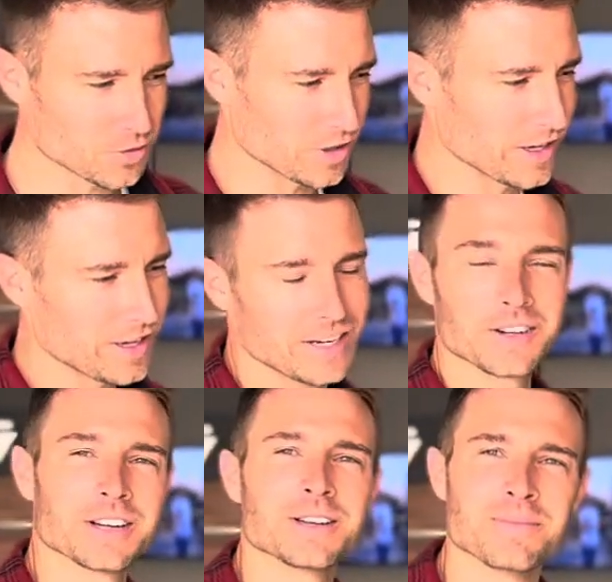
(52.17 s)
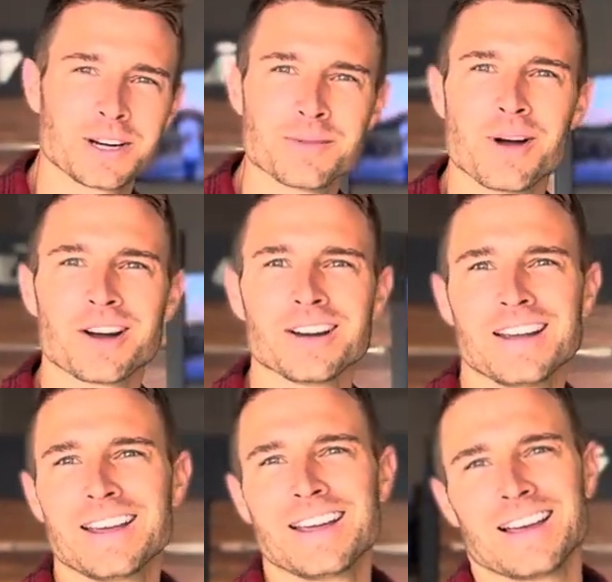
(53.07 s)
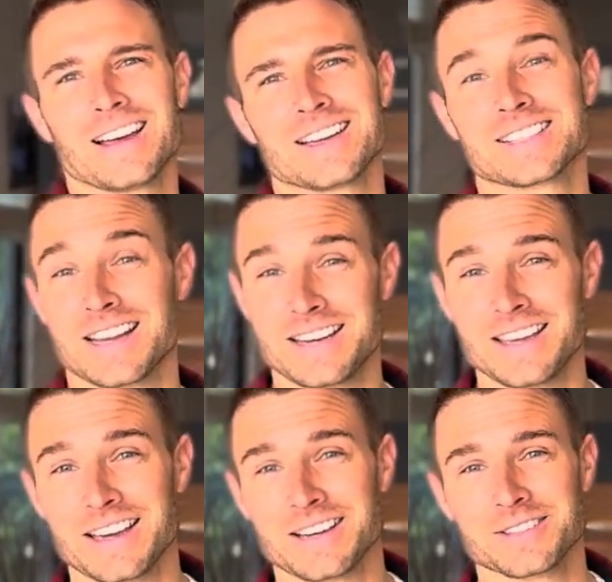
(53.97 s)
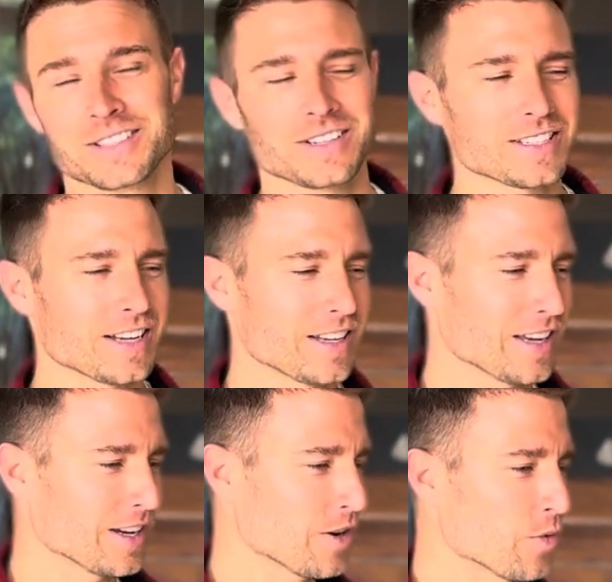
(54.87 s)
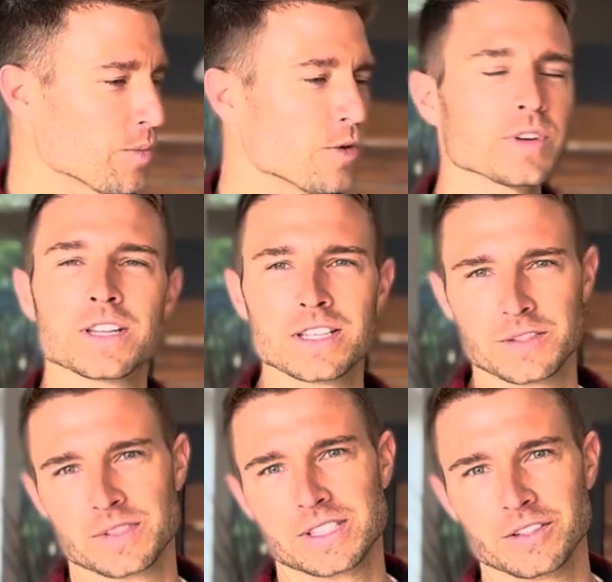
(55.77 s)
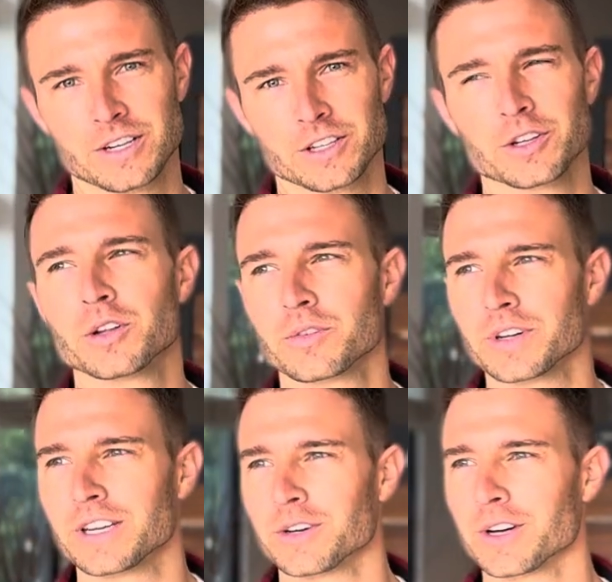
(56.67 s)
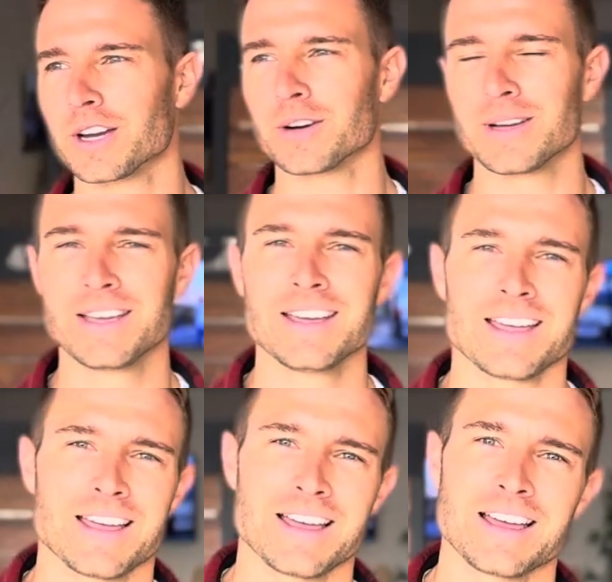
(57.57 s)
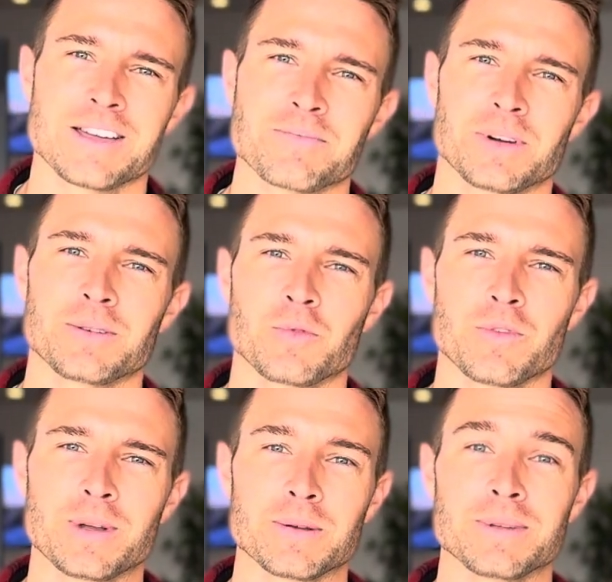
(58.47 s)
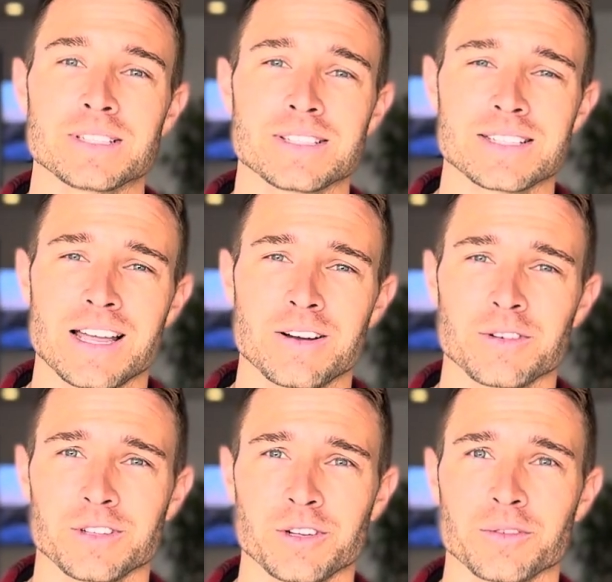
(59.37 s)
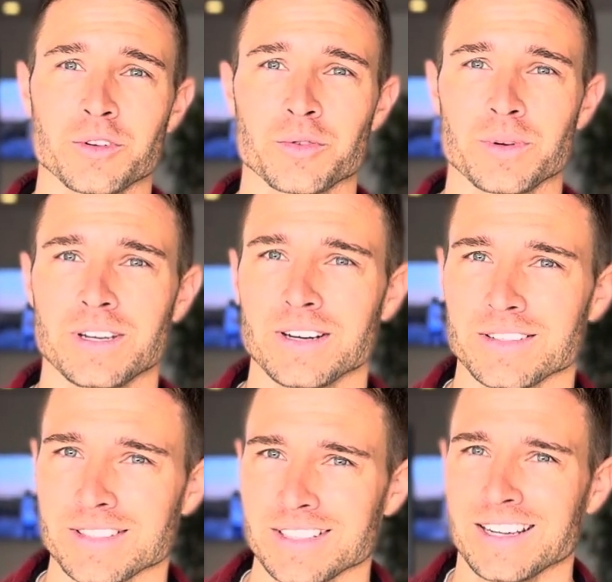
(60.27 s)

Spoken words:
We're here in Miramar, San Diego, sunny San Diego. We moved into this facility a little over a year ago, but we've been in business now a little over 3 years.